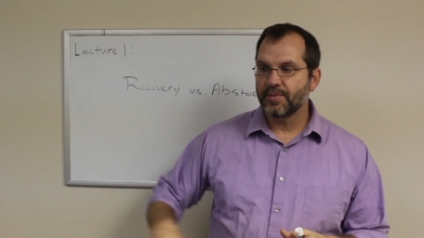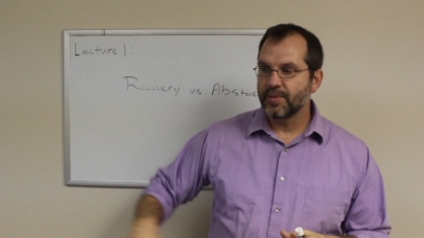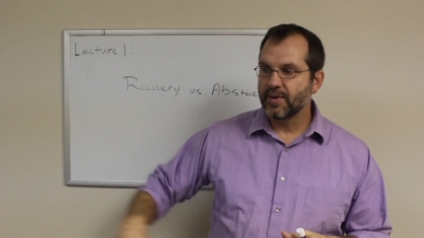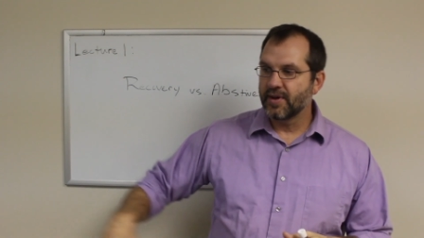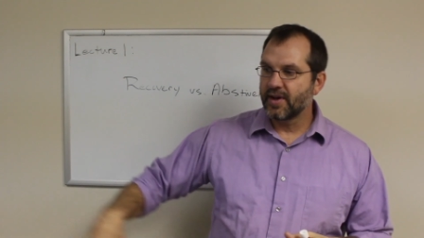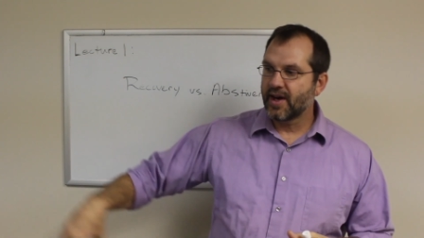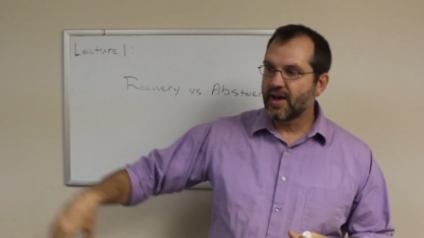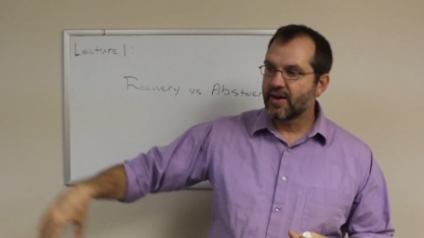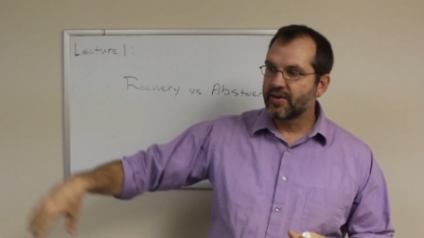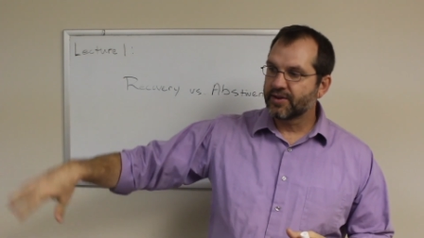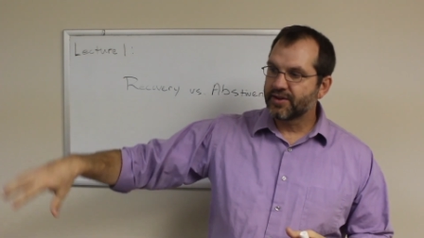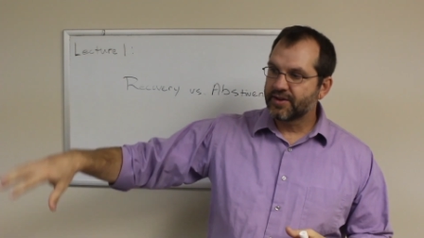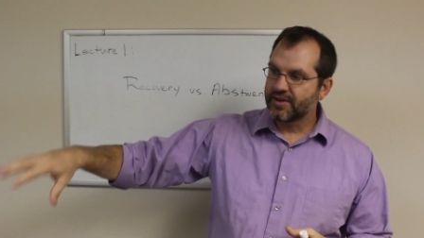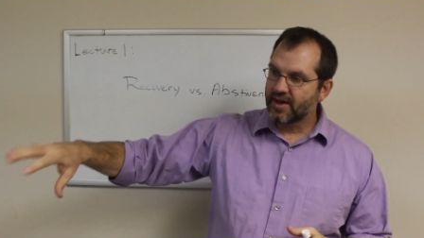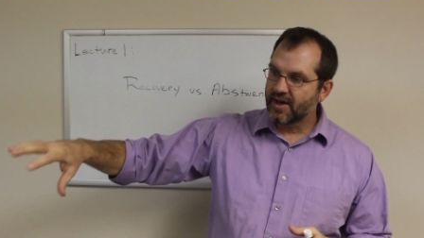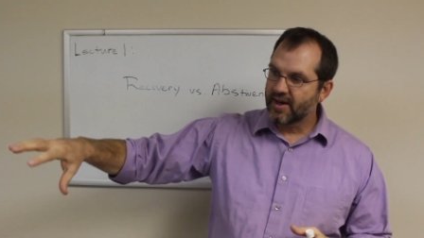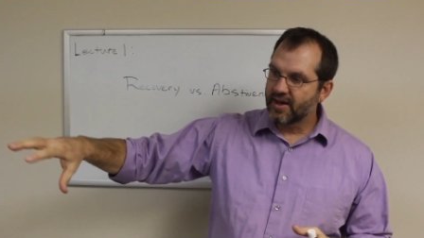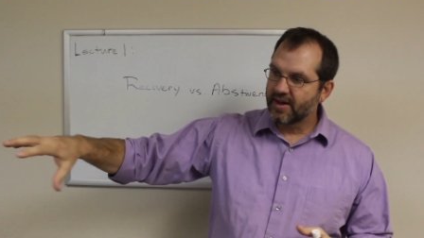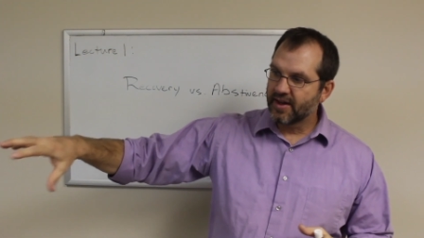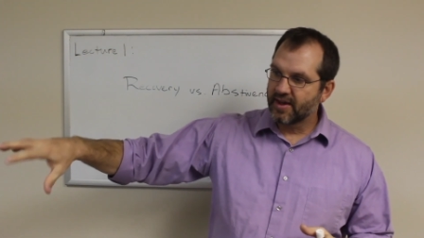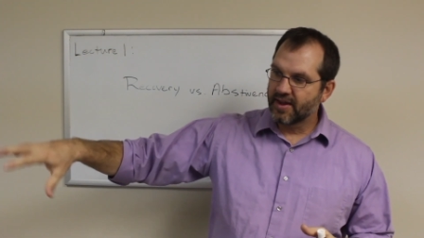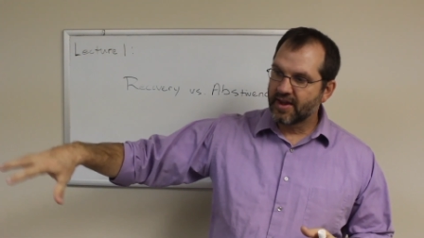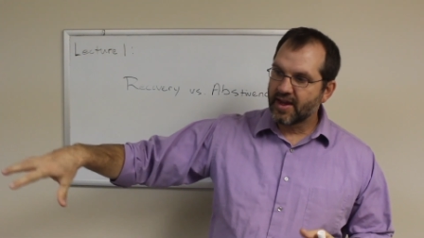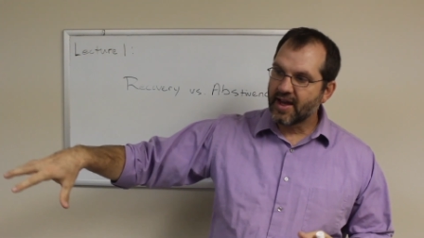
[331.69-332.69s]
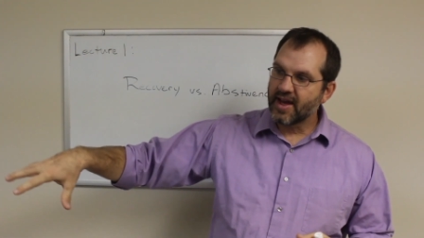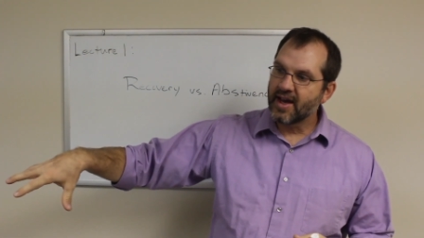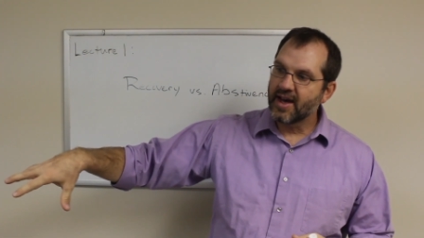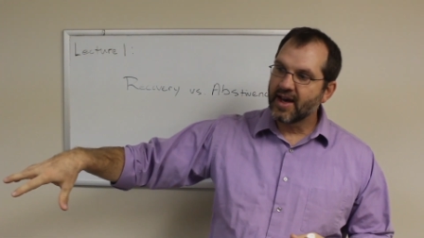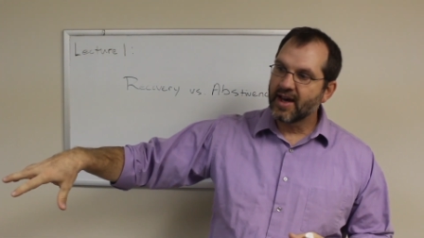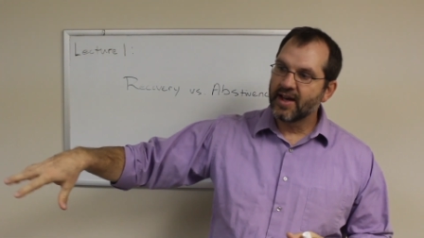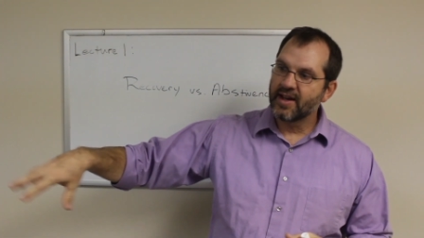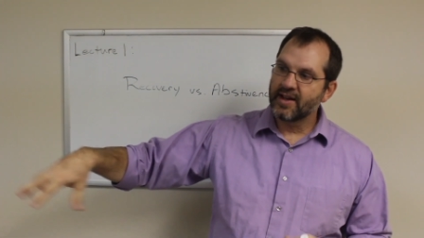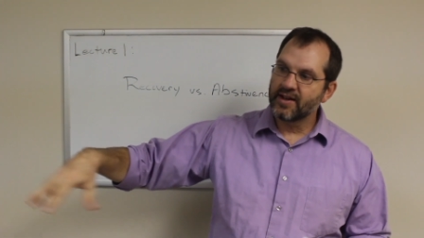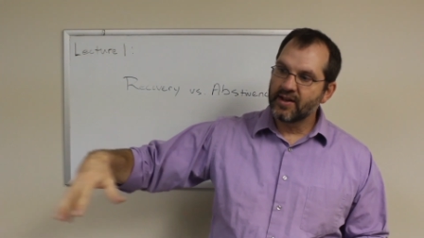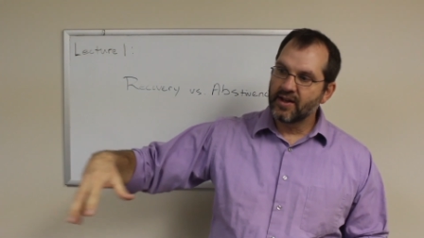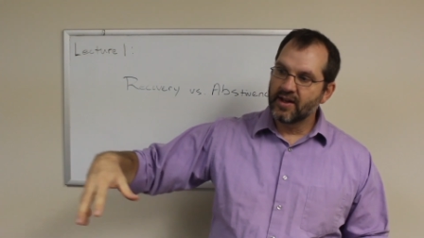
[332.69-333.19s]
but outside of
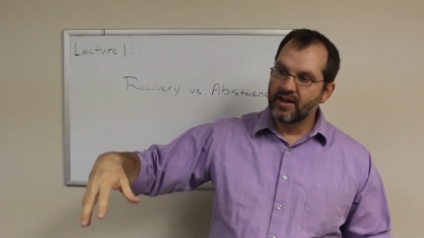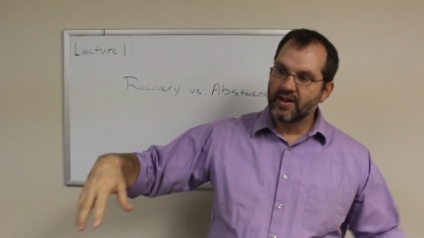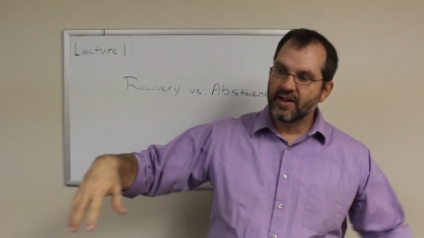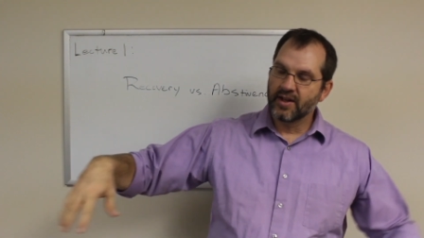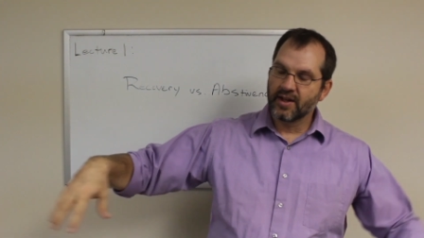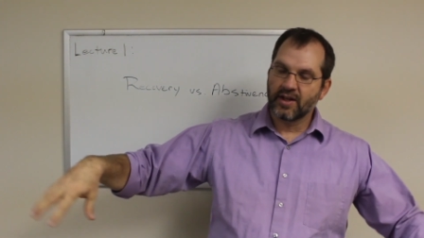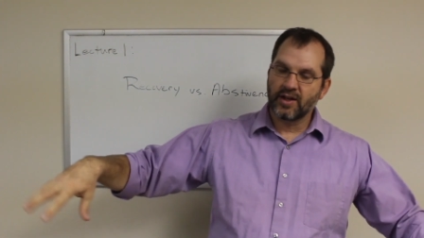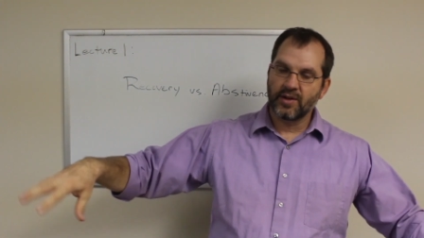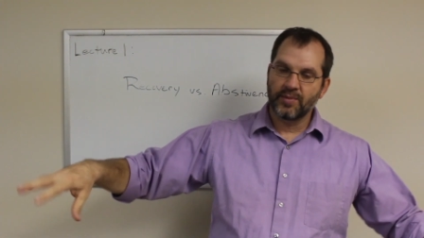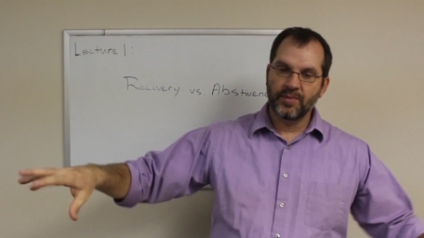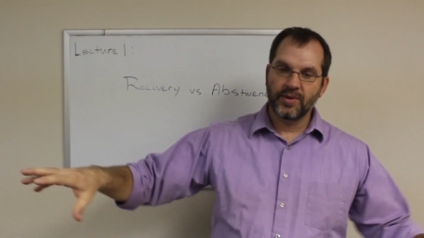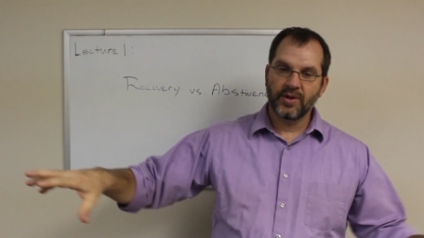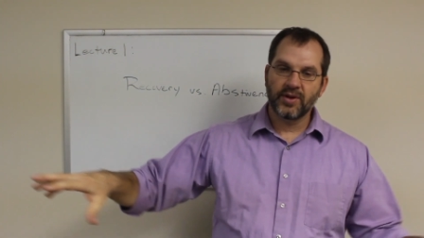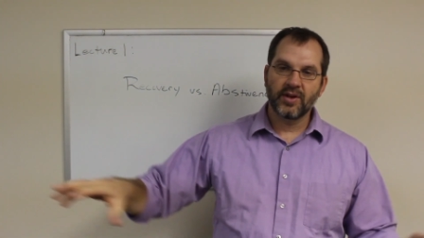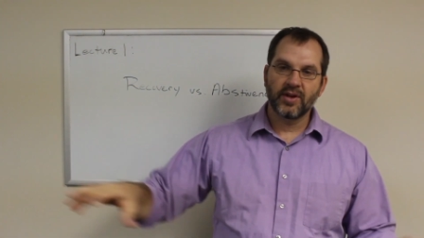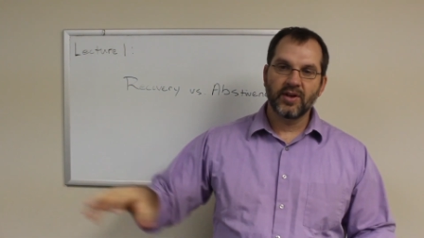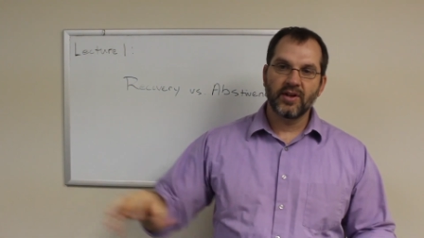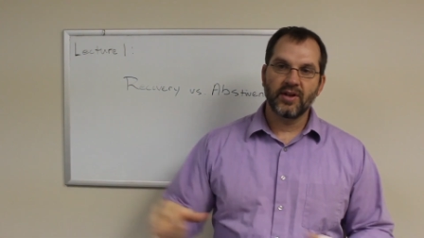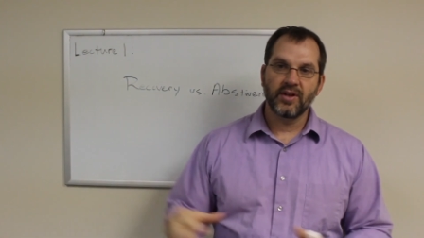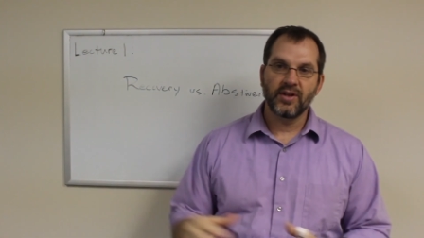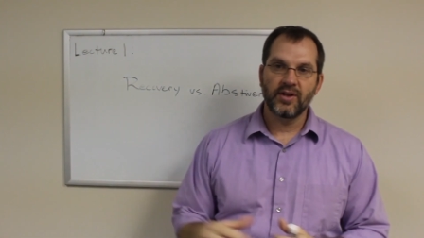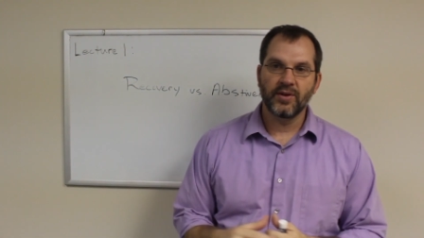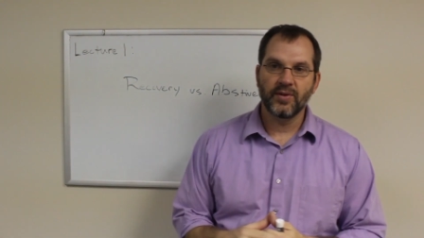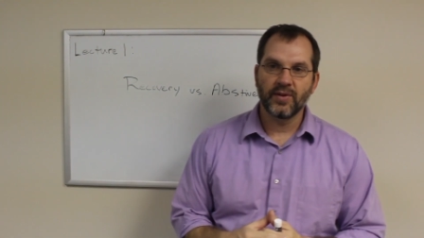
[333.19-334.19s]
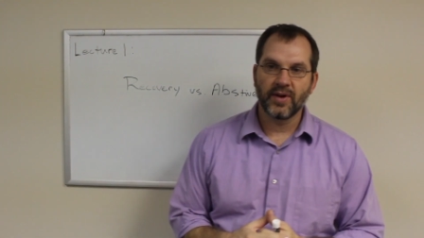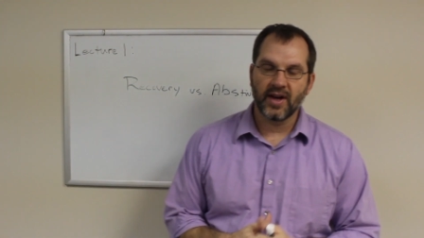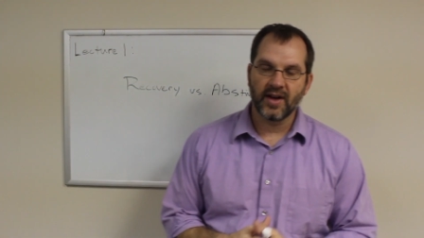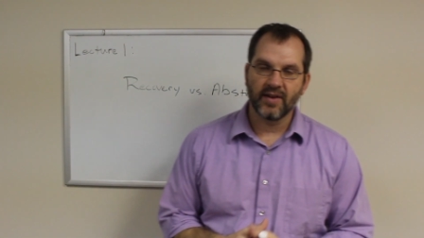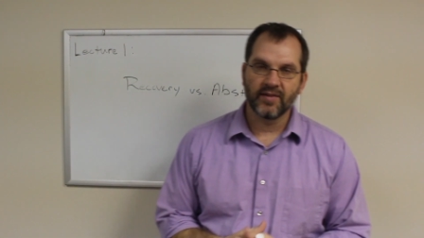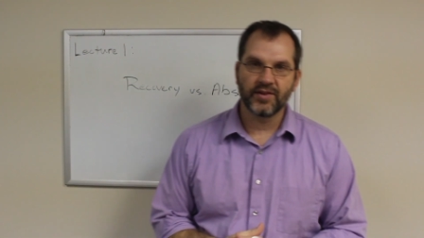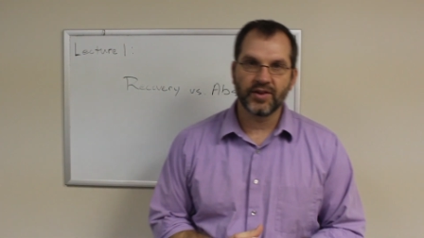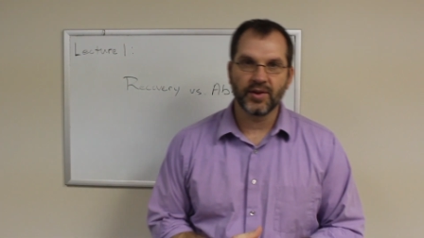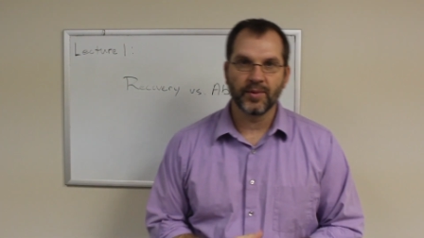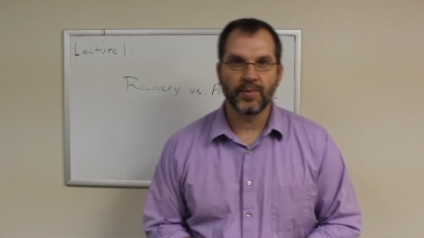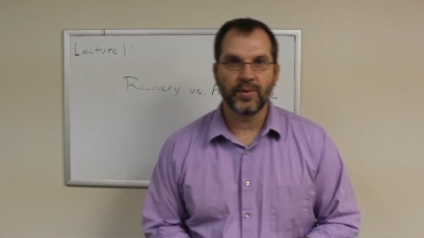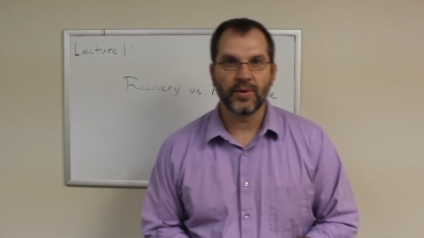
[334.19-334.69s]
that, in the community, you
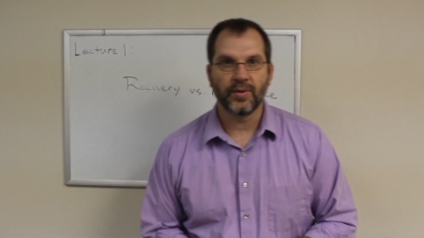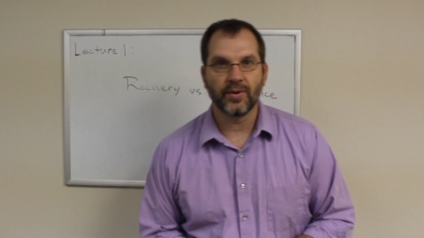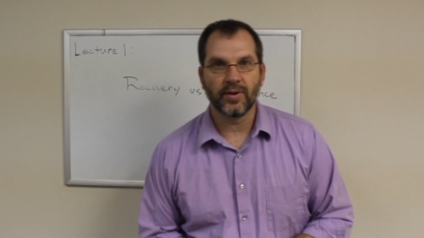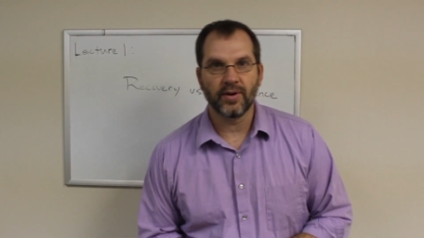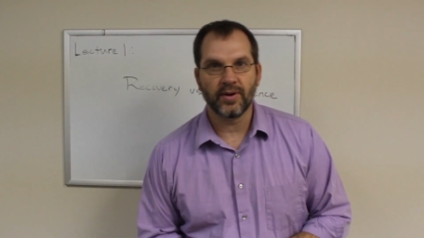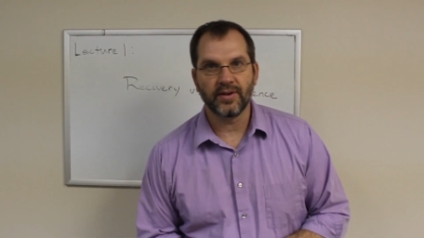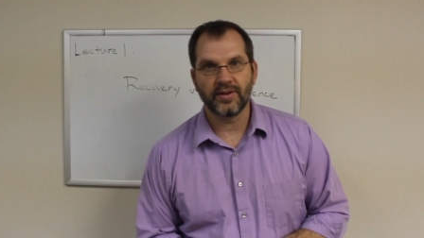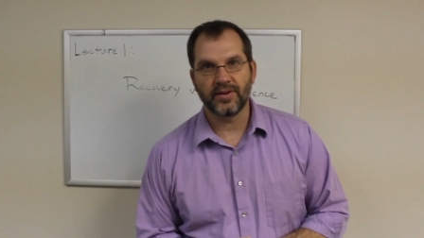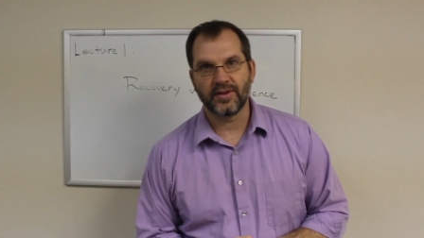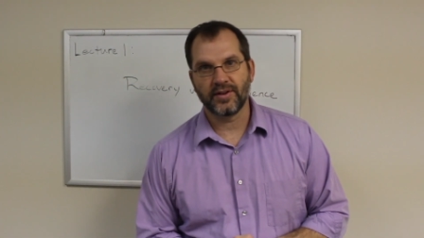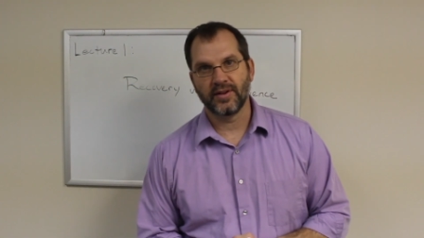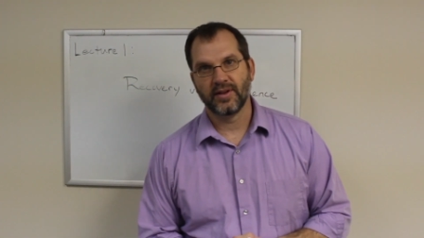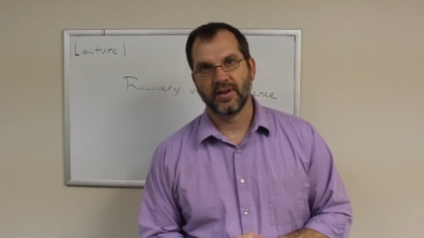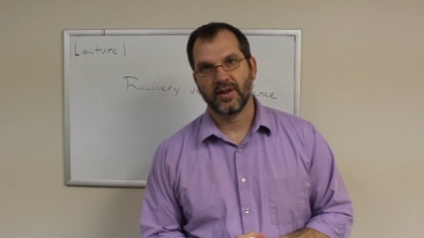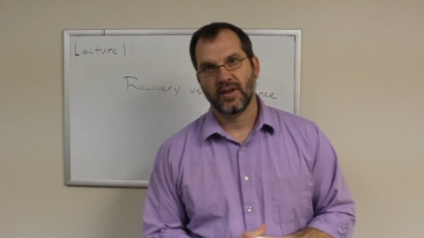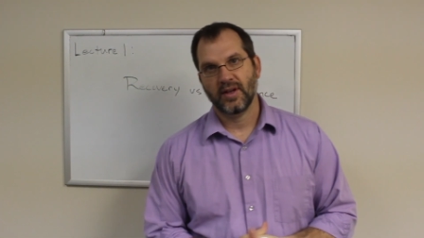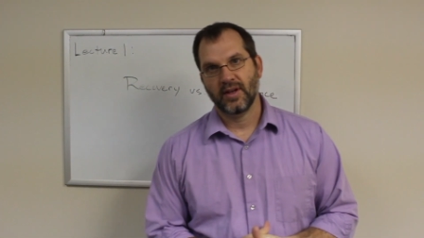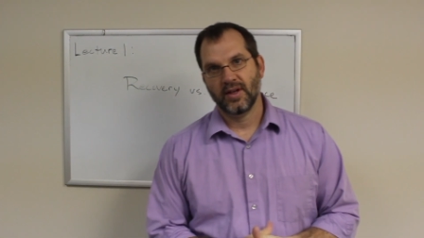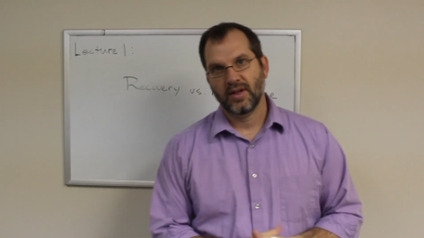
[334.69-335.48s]
have supports